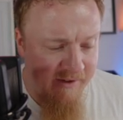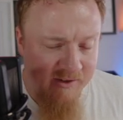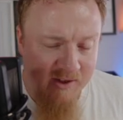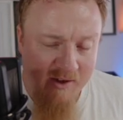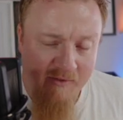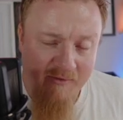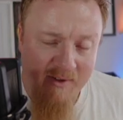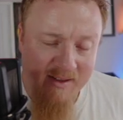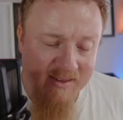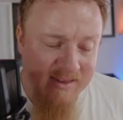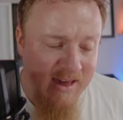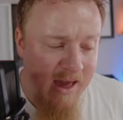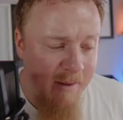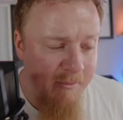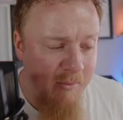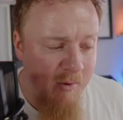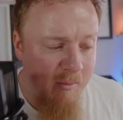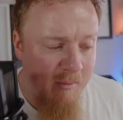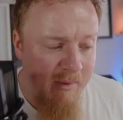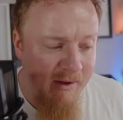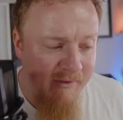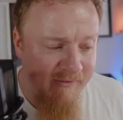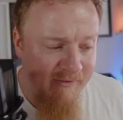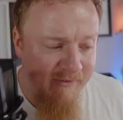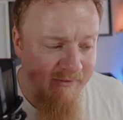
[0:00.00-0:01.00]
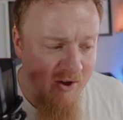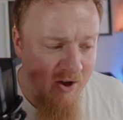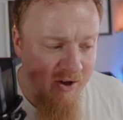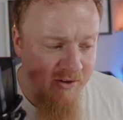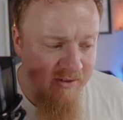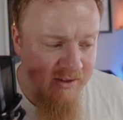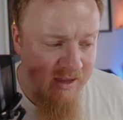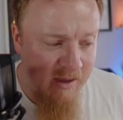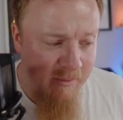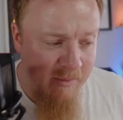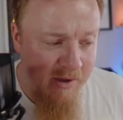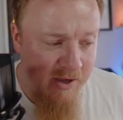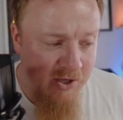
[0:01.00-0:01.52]
So if I tap on my
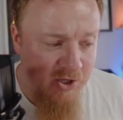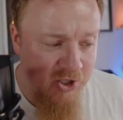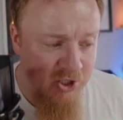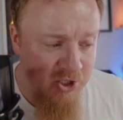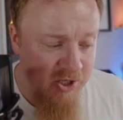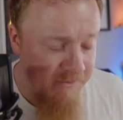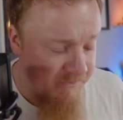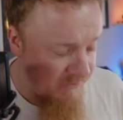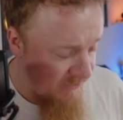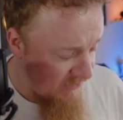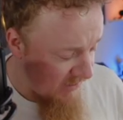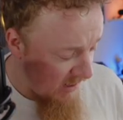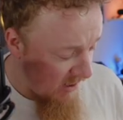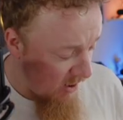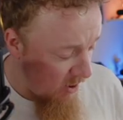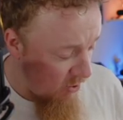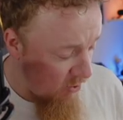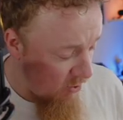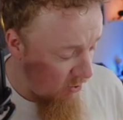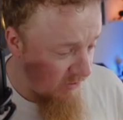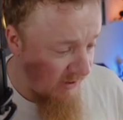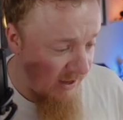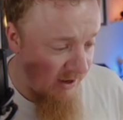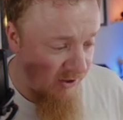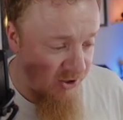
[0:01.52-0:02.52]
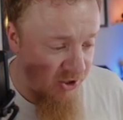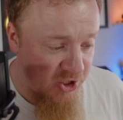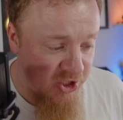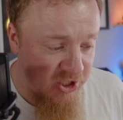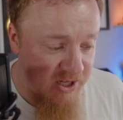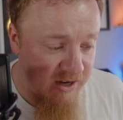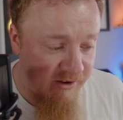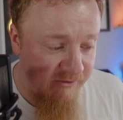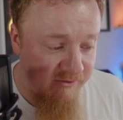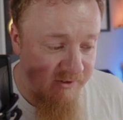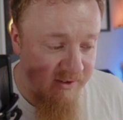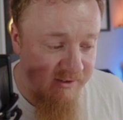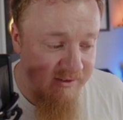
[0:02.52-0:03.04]
first image and hold down
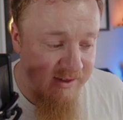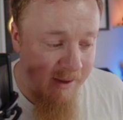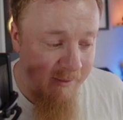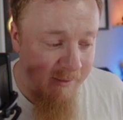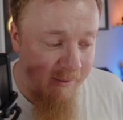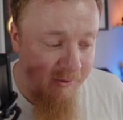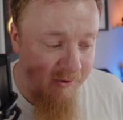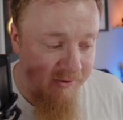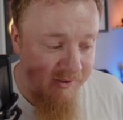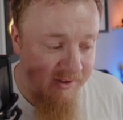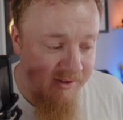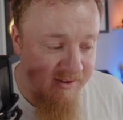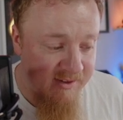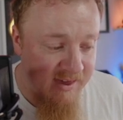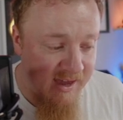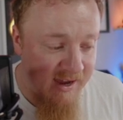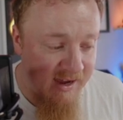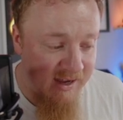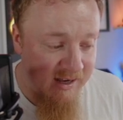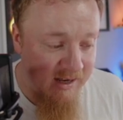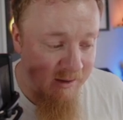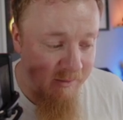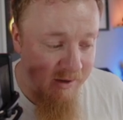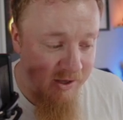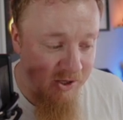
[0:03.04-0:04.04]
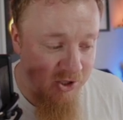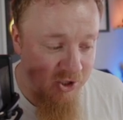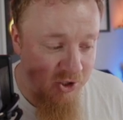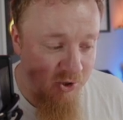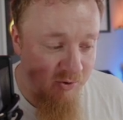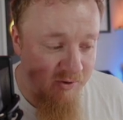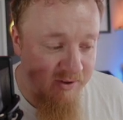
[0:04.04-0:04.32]
Shift and tap on the second image,